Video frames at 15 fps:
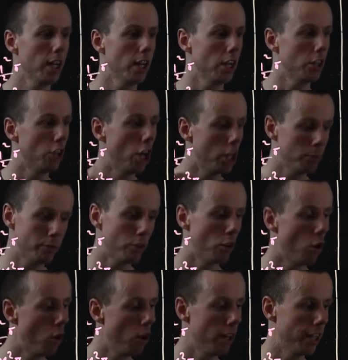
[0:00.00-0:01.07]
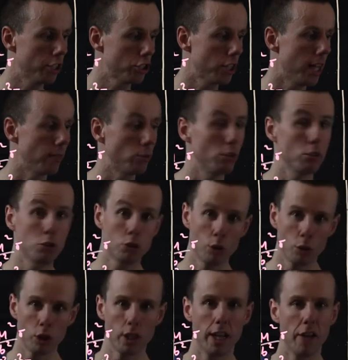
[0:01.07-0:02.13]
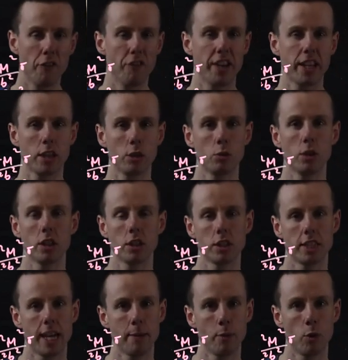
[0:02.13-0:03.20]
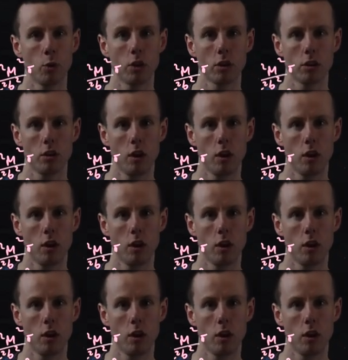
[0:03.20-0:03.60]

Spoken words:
now that we've done all this, I'm going to show you a little video demo